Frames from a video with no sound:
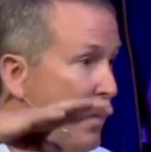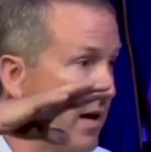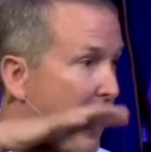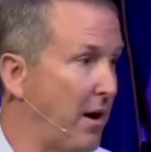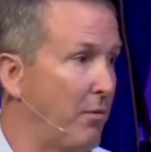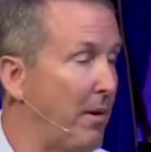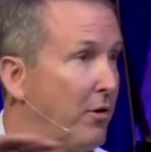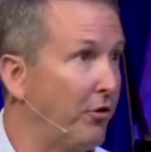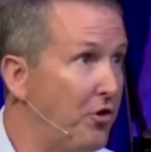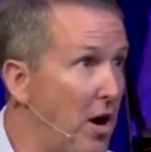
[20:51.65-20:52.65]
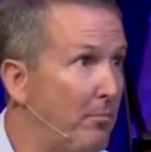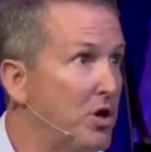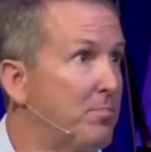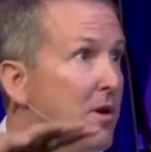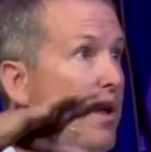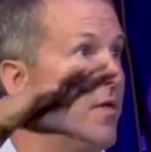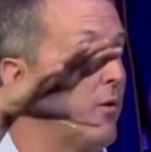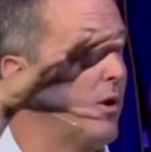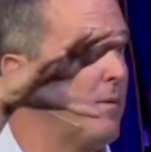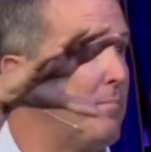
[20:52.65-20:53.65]
I don't know about those numbers, but there
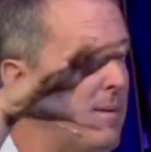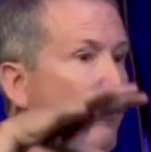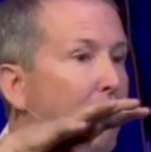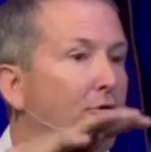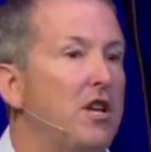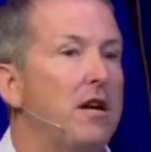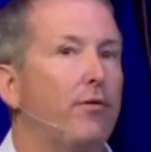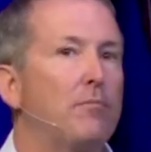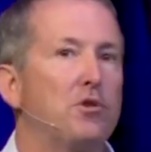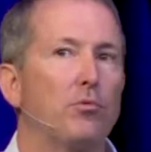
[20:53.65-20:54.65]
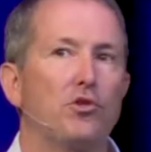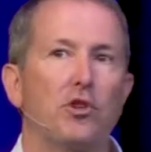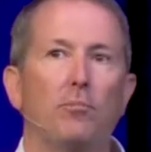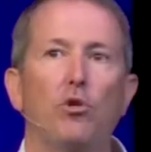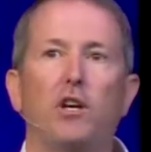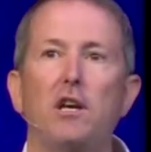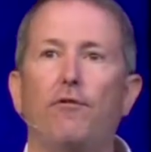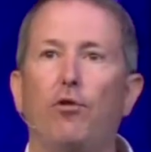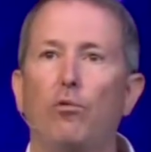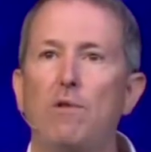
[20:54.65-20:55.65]
would have been people fleeing from Jerusalem looking
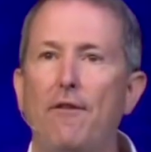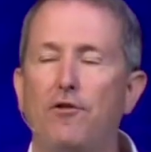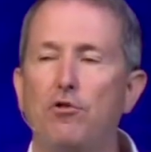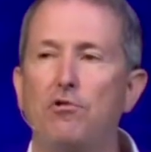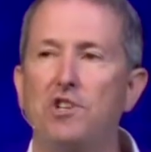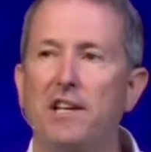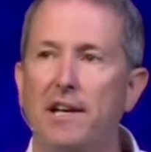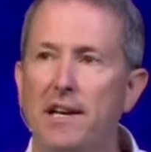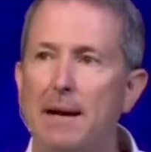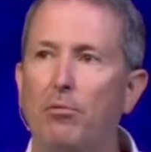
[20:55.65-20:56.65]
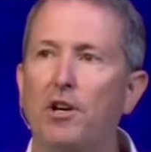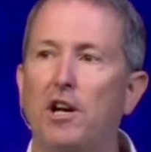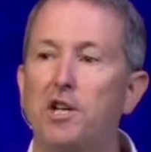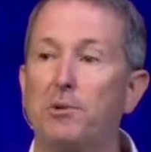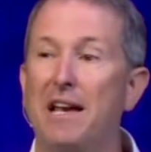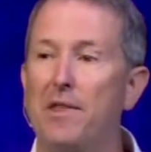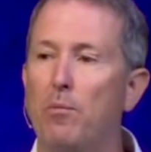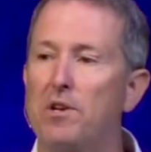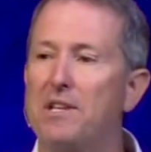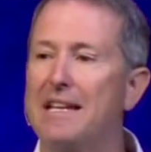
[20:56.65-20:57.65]
for refuge in a neighboring country, and they
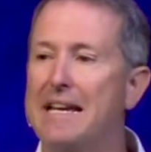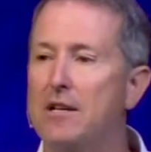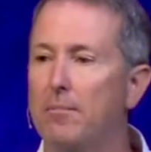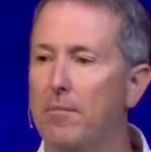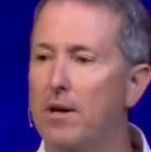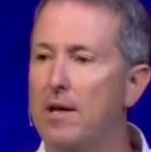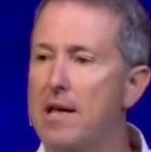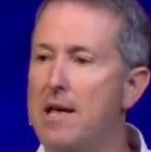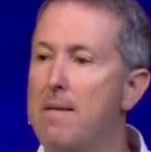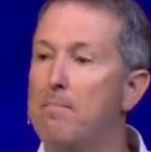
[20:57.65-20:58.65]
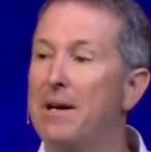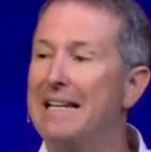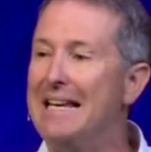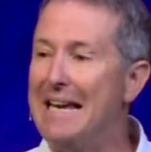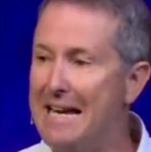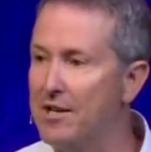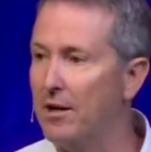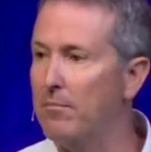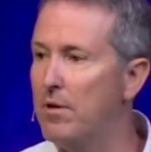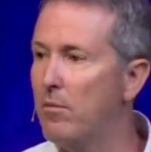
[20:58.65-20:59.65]
went to Edom. But
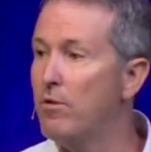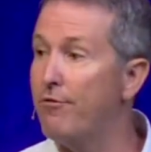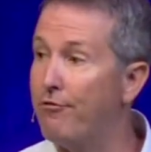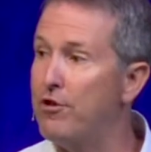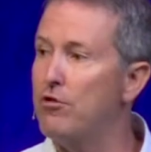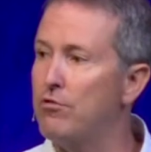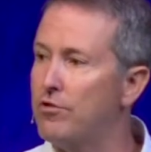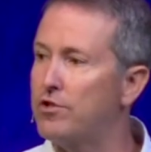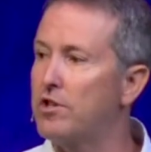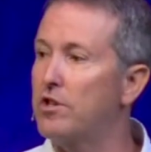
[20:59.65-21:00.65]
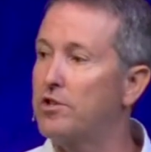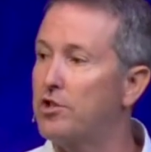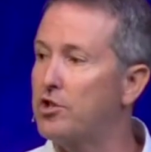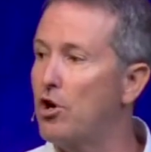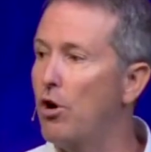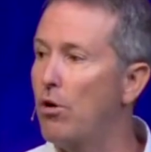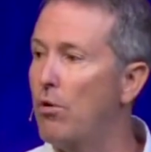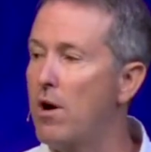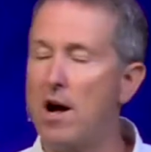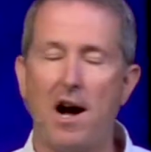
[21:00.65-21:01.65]
Edom refused to
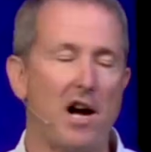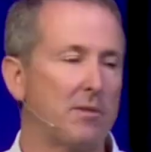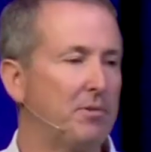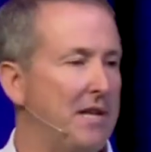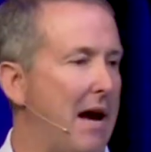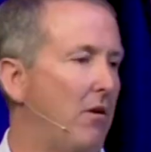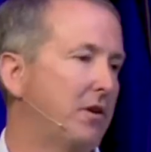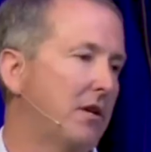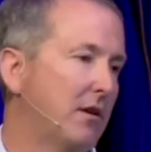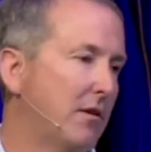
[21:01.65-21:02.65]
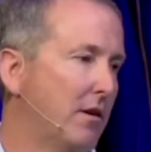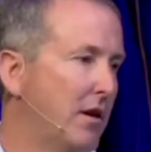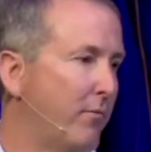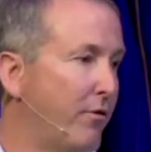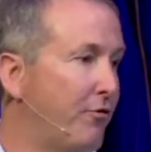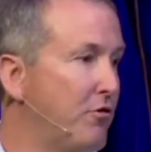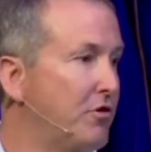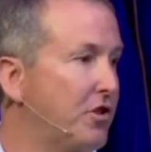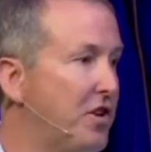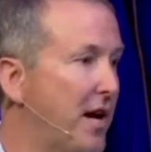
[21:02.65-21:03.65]
show hospitality,
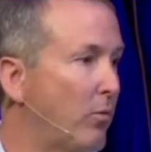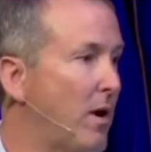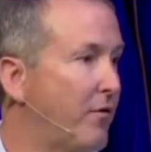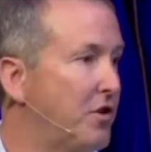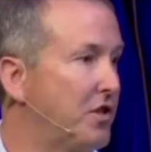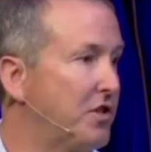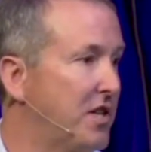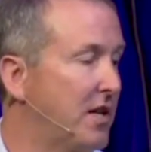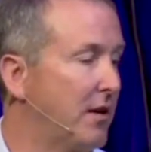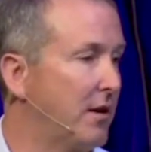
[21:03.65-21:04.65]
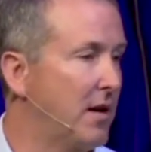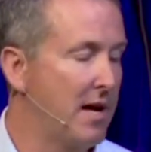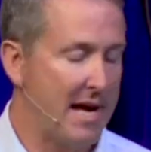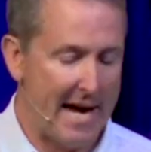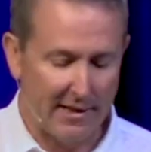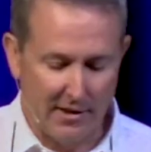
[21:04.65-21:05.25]
refused to take refugees in, and